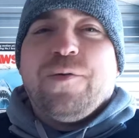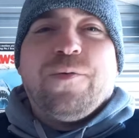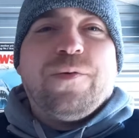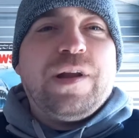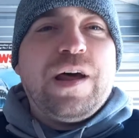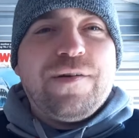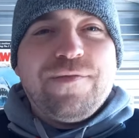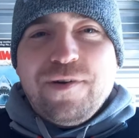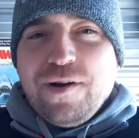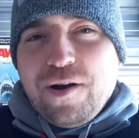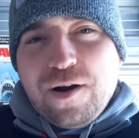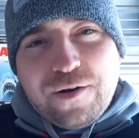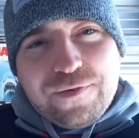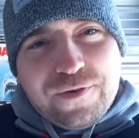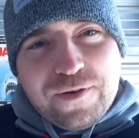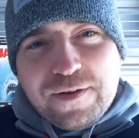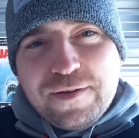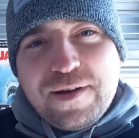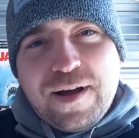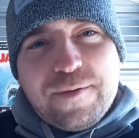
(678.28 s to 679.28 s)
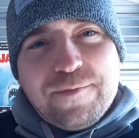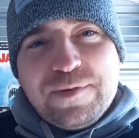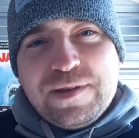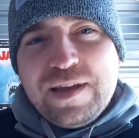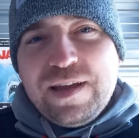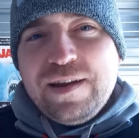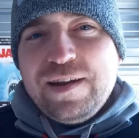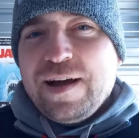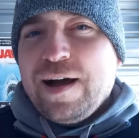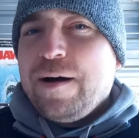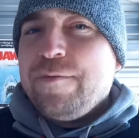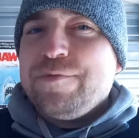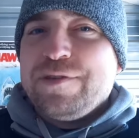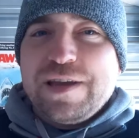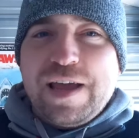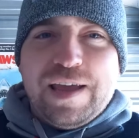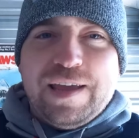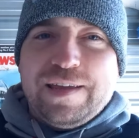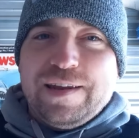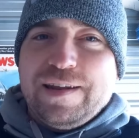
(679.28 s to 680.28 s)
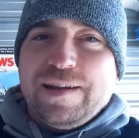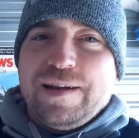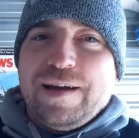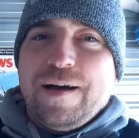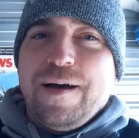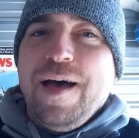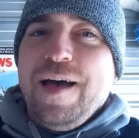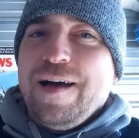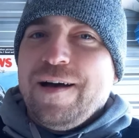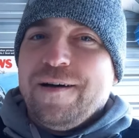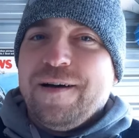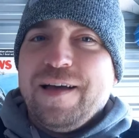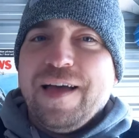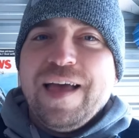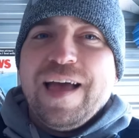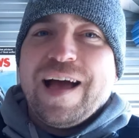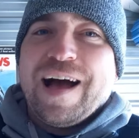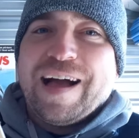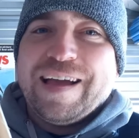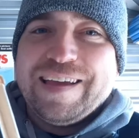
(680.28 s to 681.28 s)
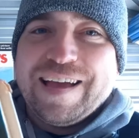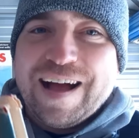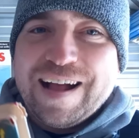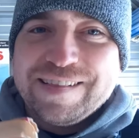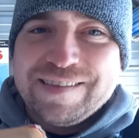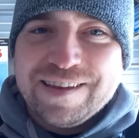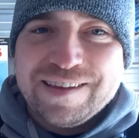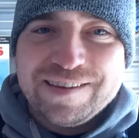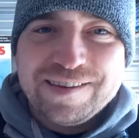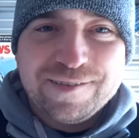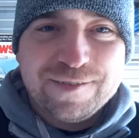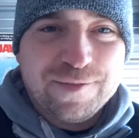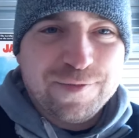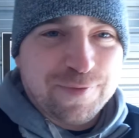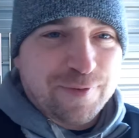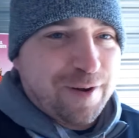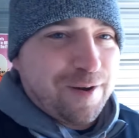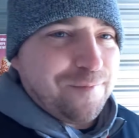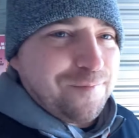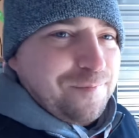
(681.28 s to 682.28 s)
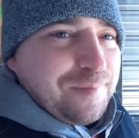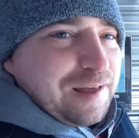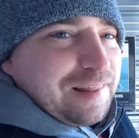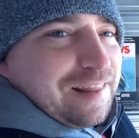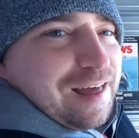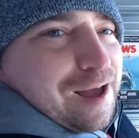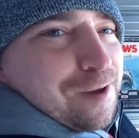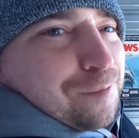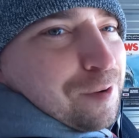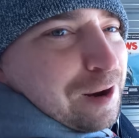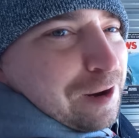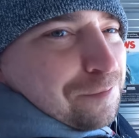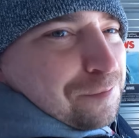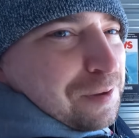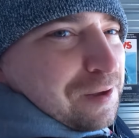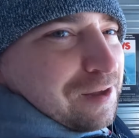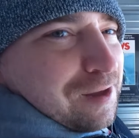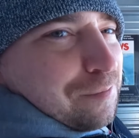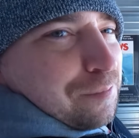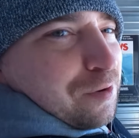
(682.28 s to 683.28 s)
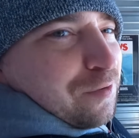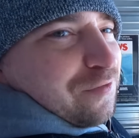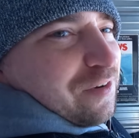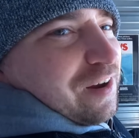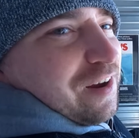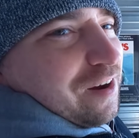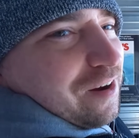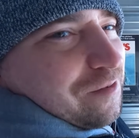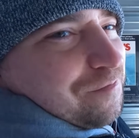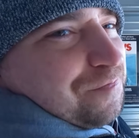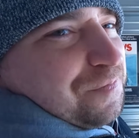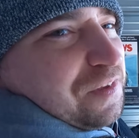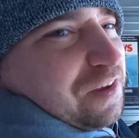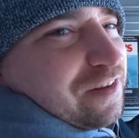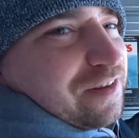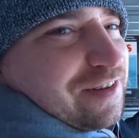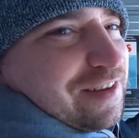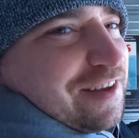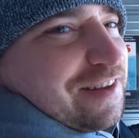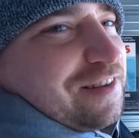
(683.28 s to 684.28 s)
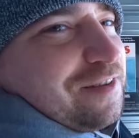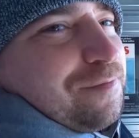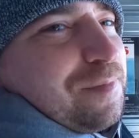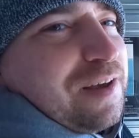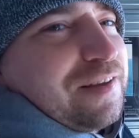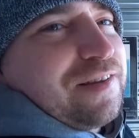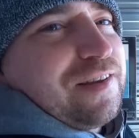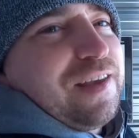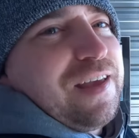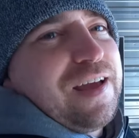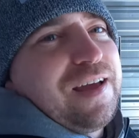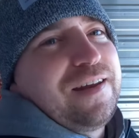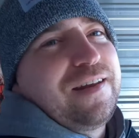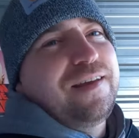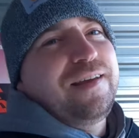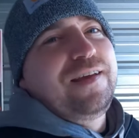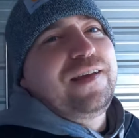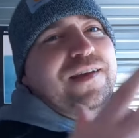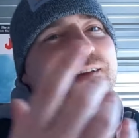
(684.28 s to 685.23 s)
Whatever offer comes in, I'm taking it. I got this from my library pickup over here. You can see it's a mess again.